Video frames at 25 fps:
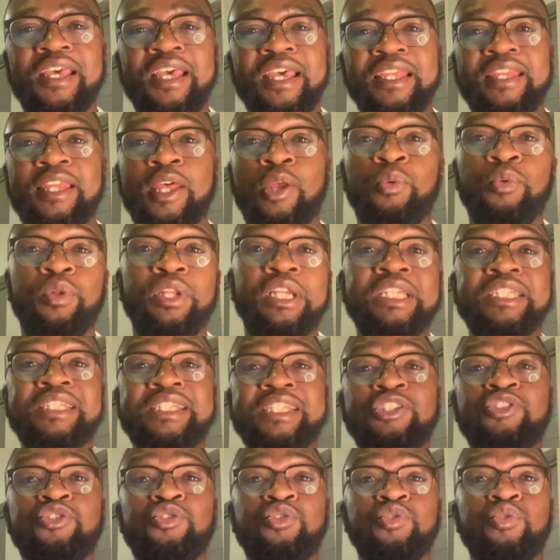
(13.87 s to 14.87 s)
that will
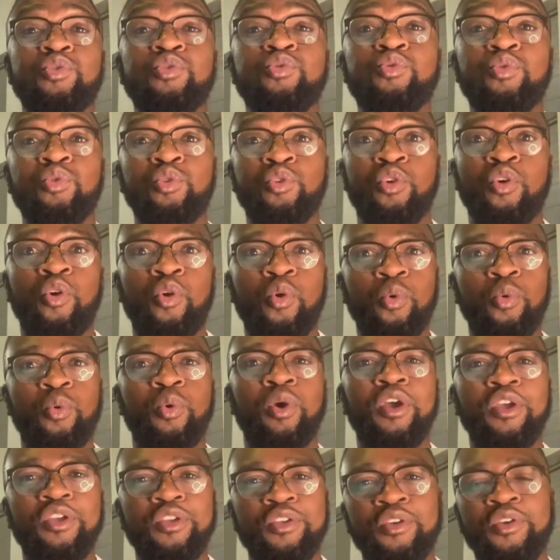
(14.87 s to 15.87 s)
assist you to
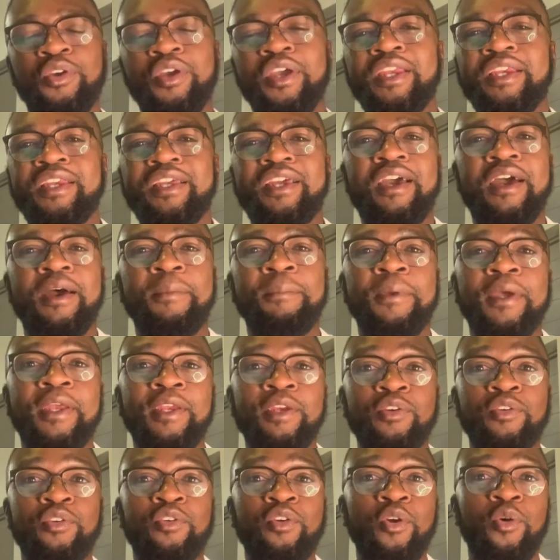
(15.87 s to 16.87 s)
grow your income
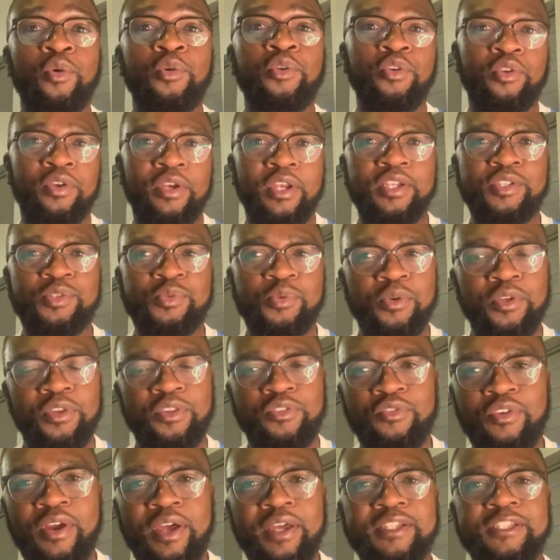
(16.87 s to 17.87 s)
and grow your net
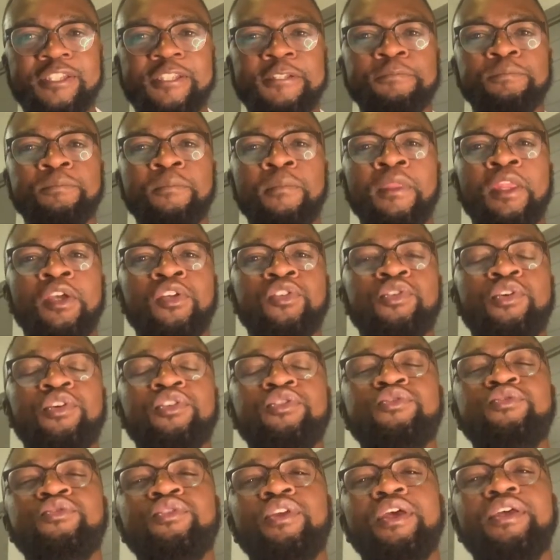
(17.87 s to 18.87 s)
worth, right? So
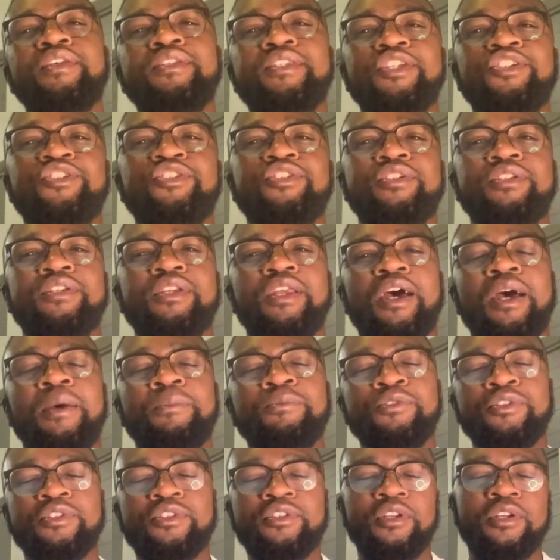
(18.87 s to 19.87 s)
in today's session,
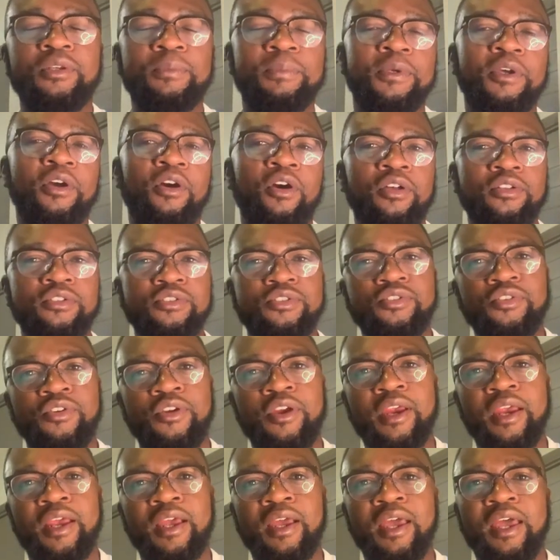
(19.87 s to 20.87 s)
I'm just going to be
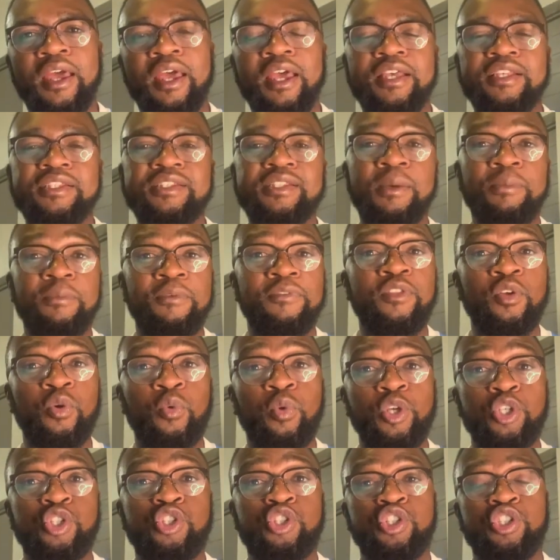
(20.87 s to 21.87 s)
answering some of the
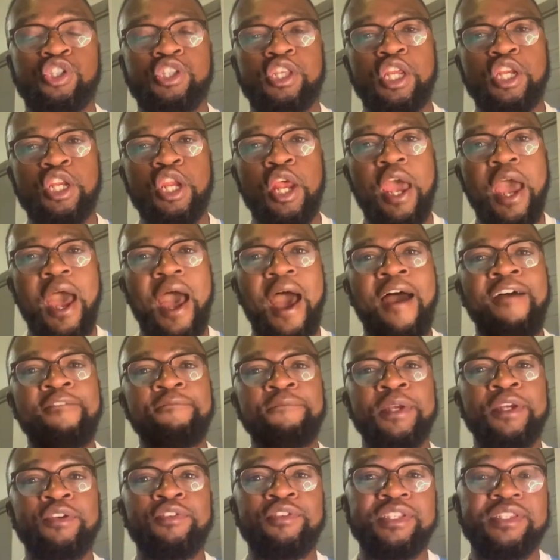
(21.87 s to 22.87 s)
questions that I've
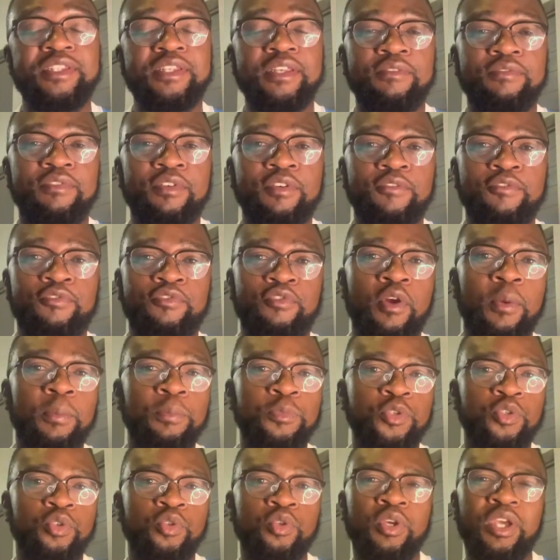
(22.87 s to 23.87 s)
been receiving
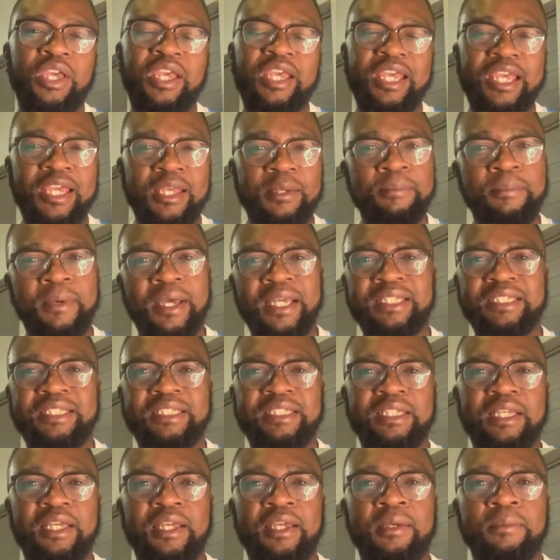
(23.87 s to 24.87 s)
from you in my
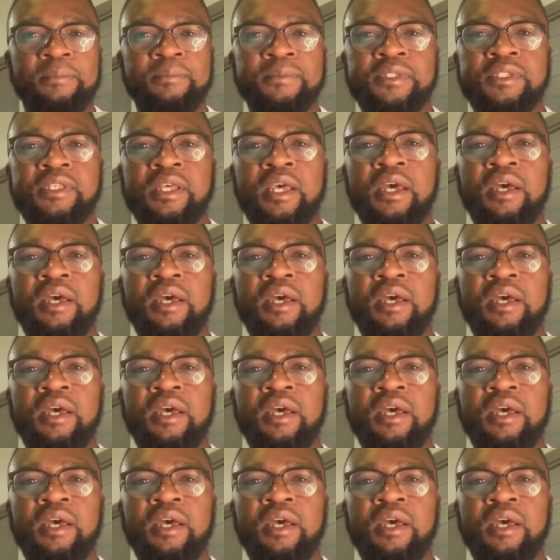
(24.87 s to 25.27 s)
DMs,